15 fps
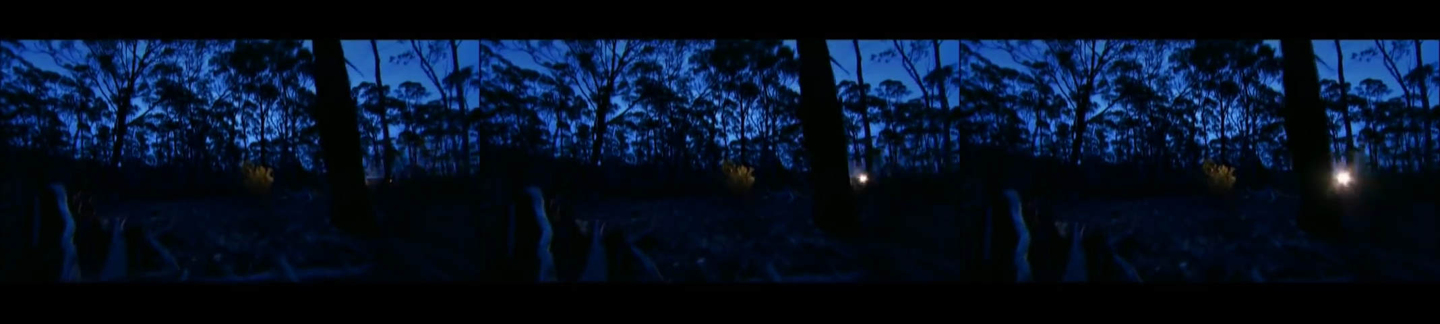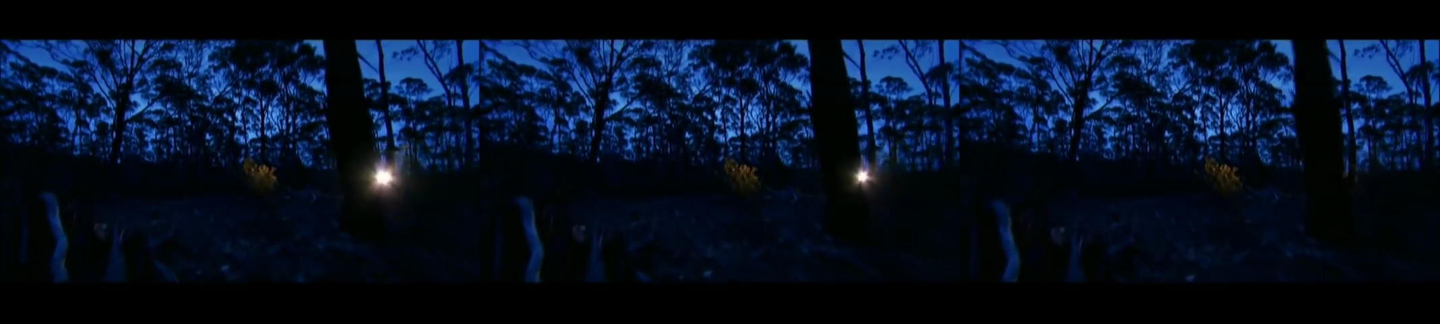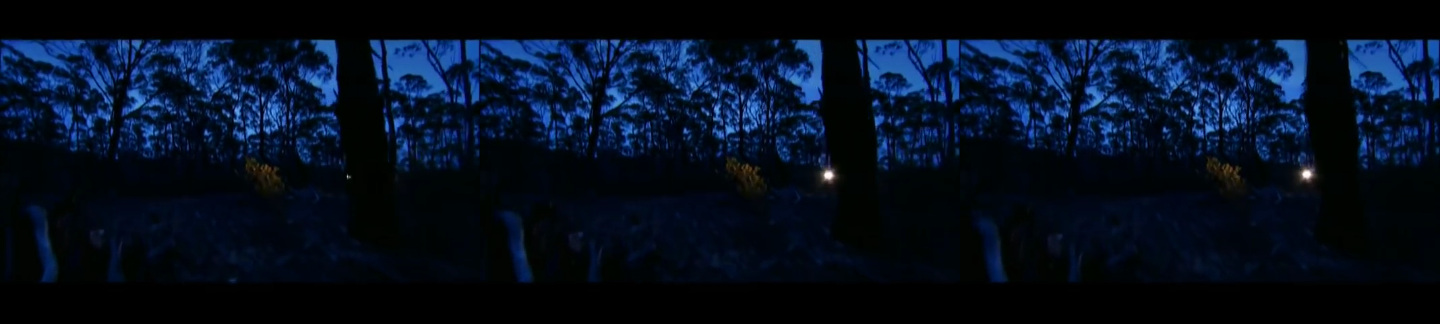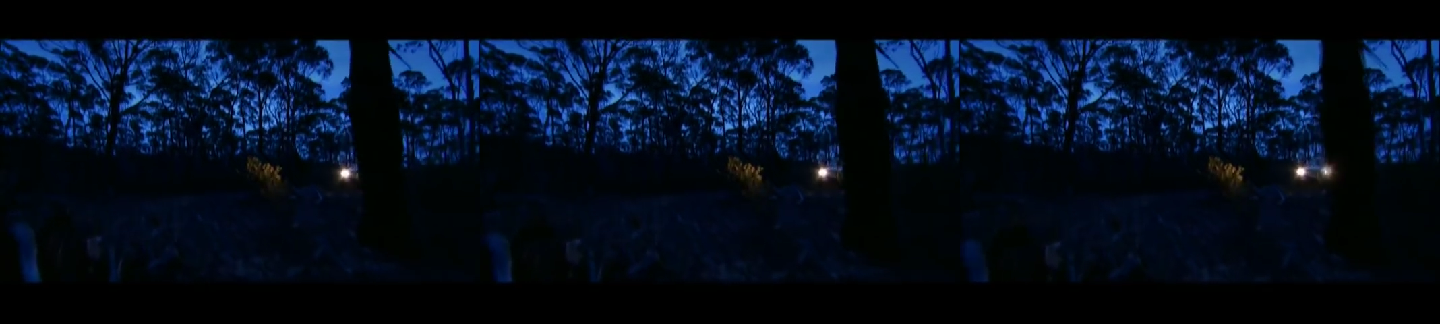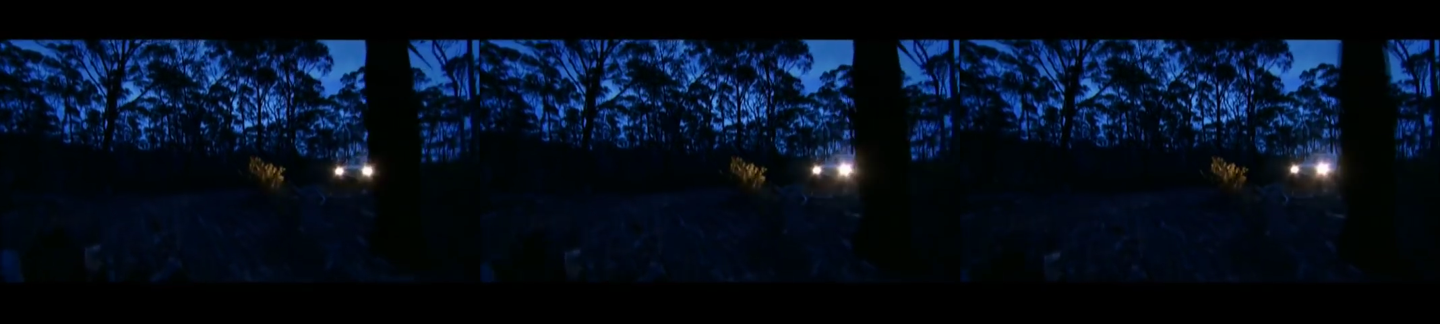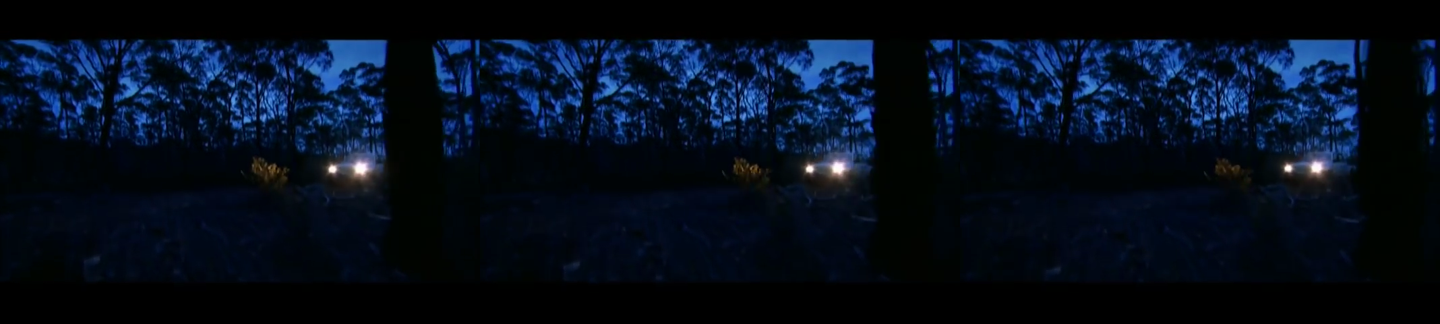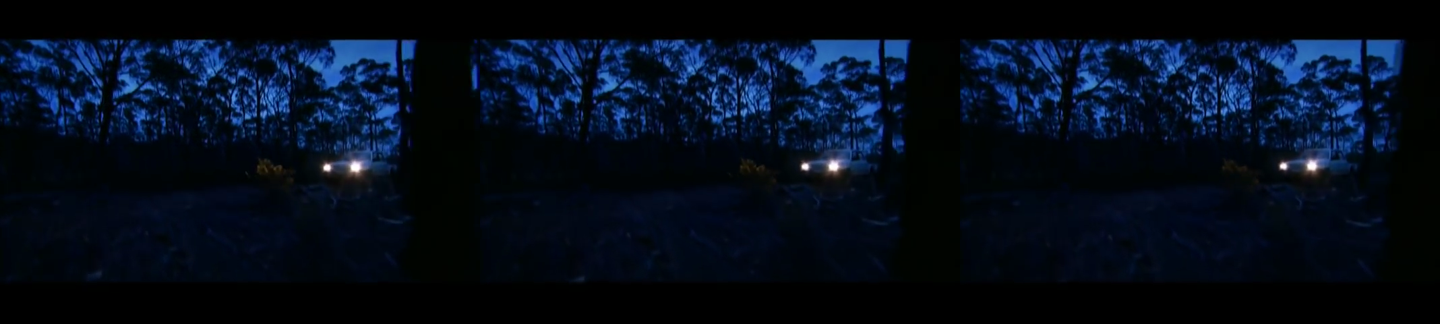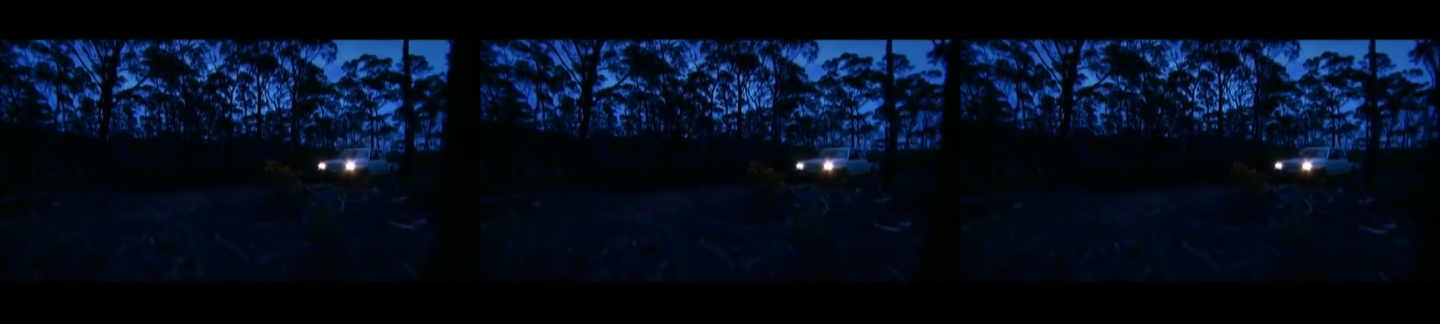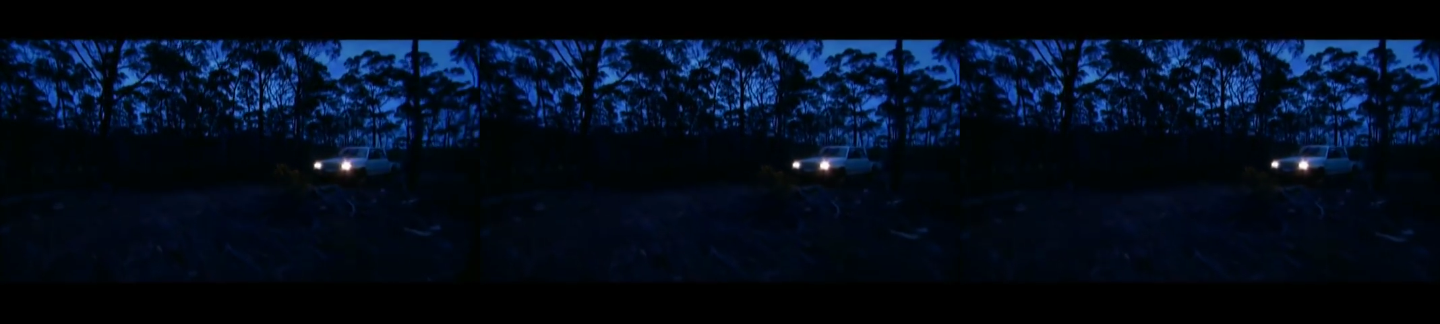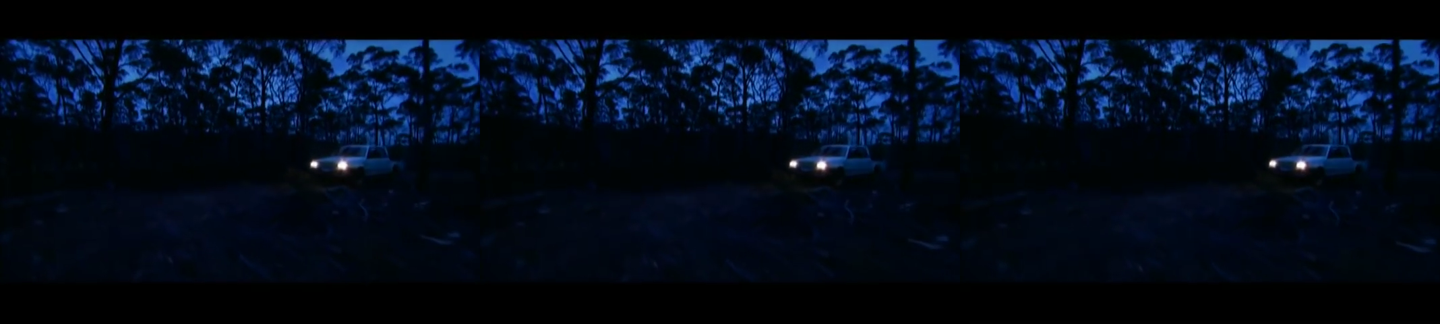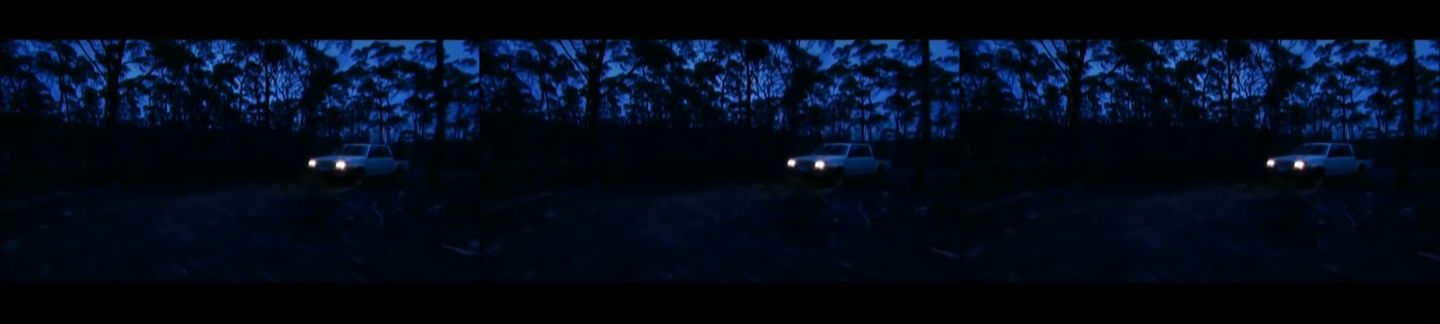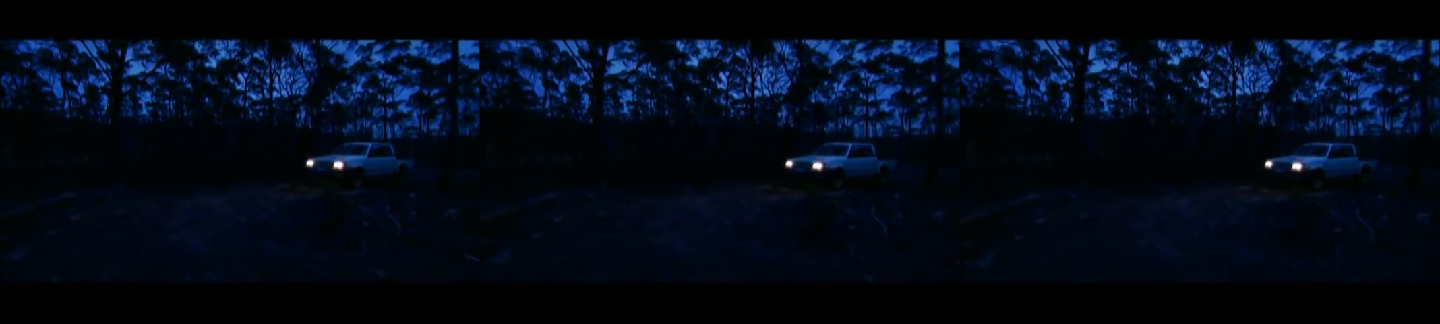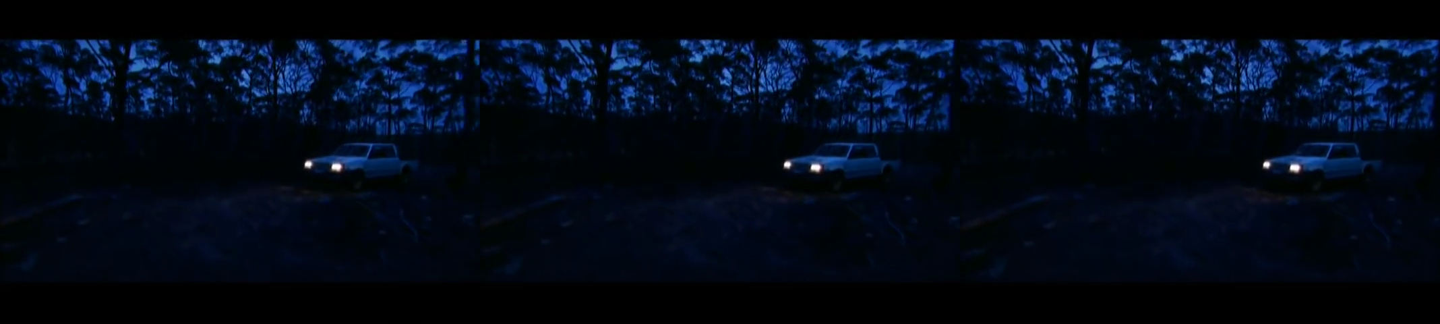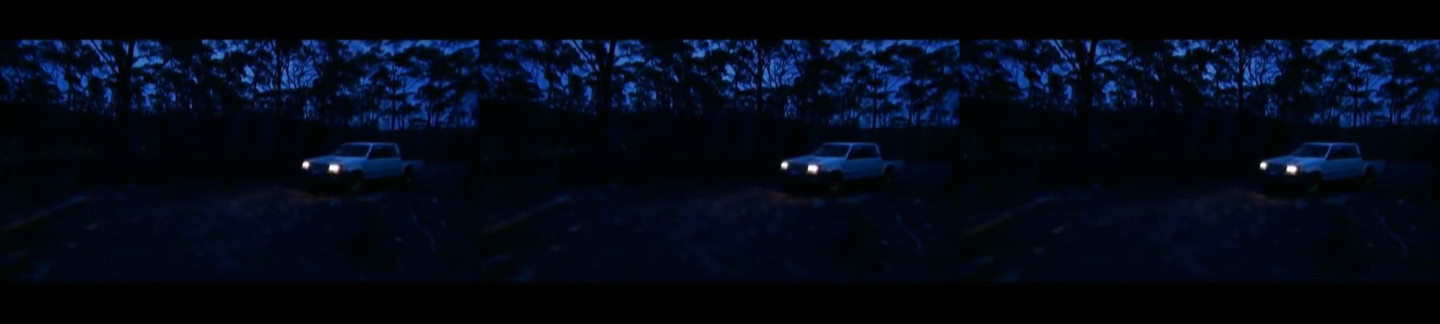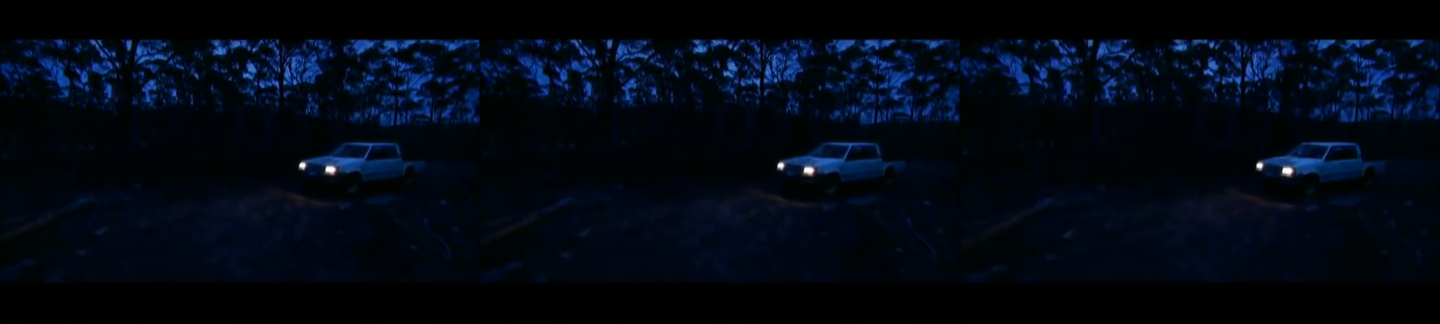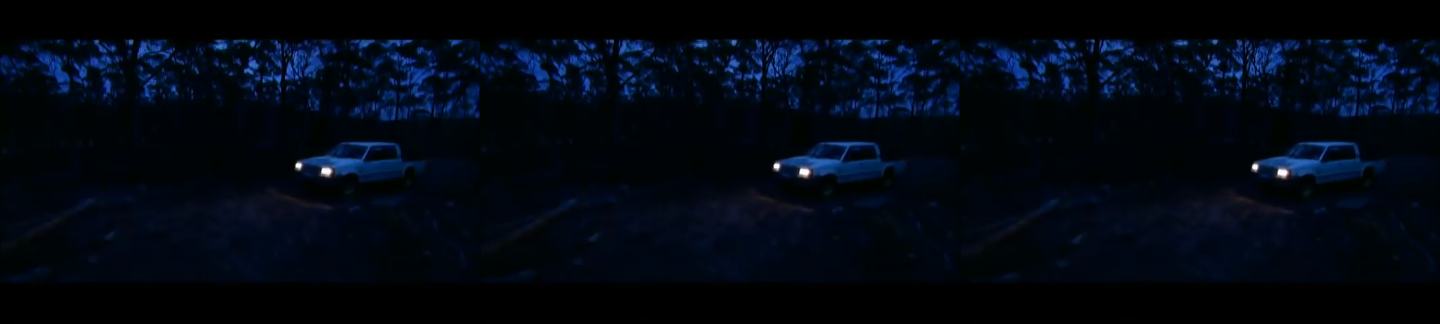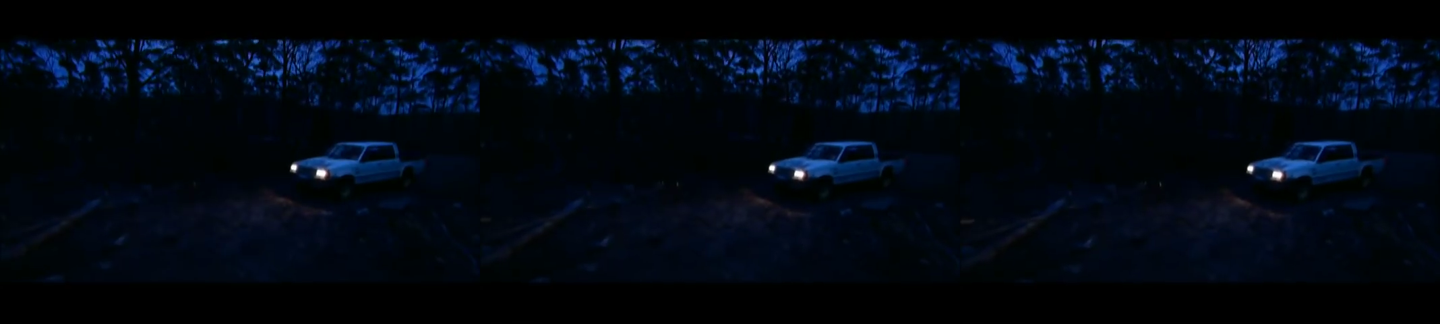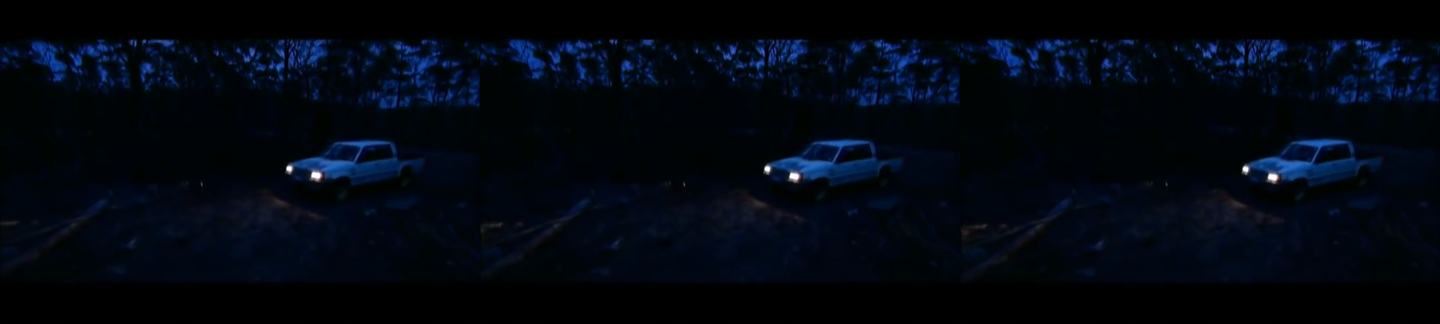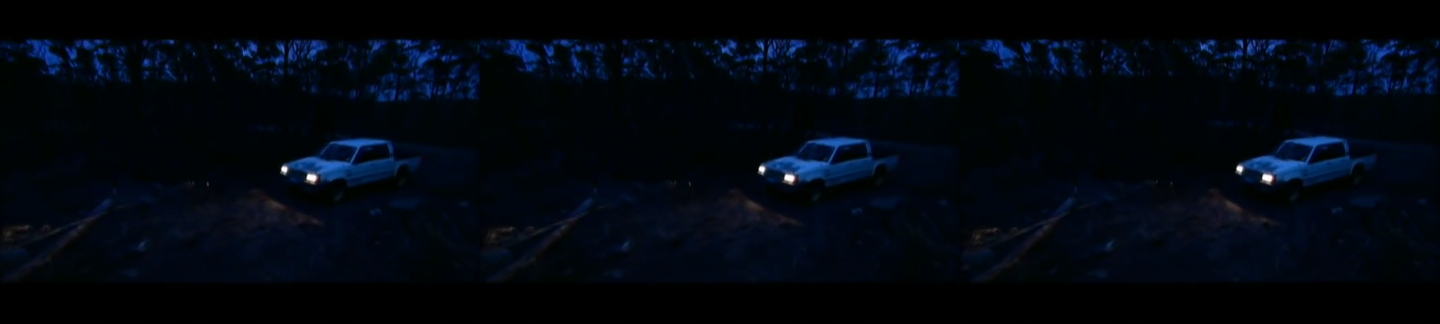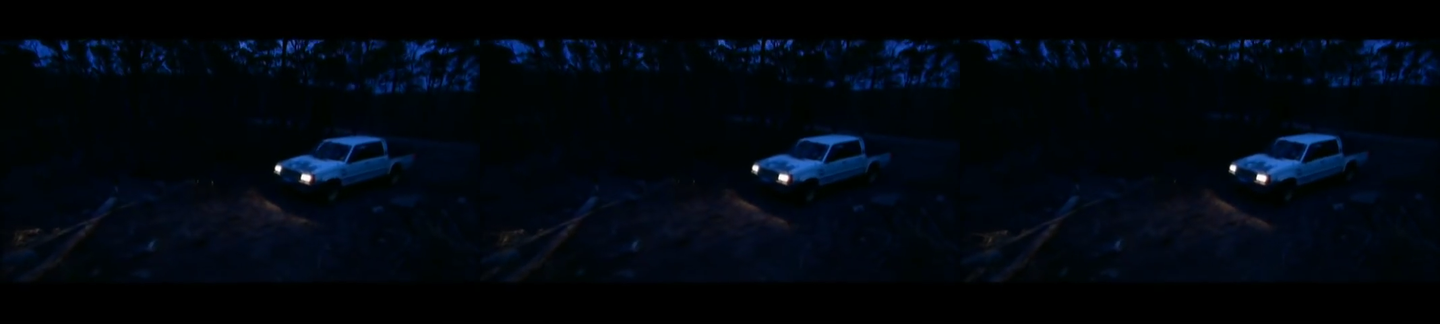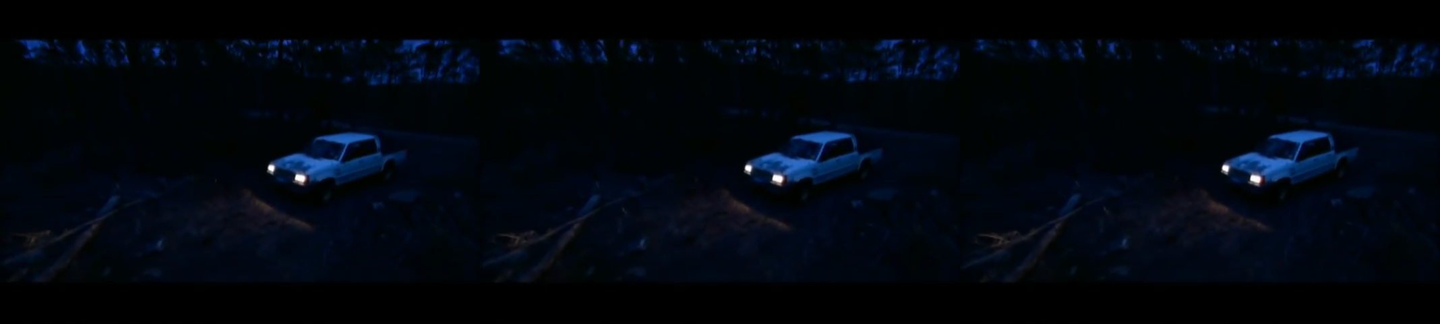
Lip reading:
[unreadable: no face in view]